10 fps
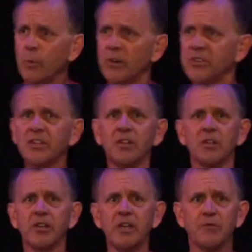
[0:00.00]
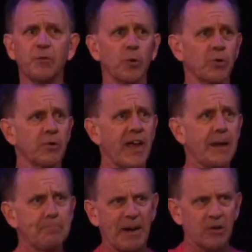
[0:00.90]
we're still looking for
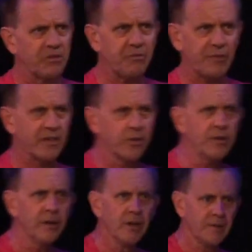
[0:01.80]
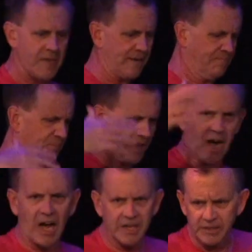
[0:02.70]
that parent figure, that
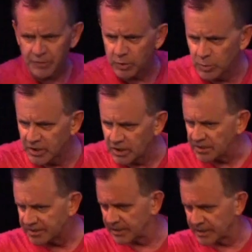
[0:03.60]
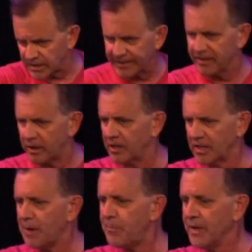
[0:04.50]
God, if you will, to clean it
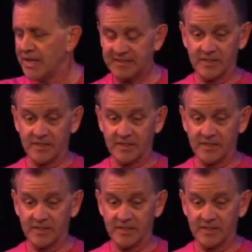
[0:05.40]
all up.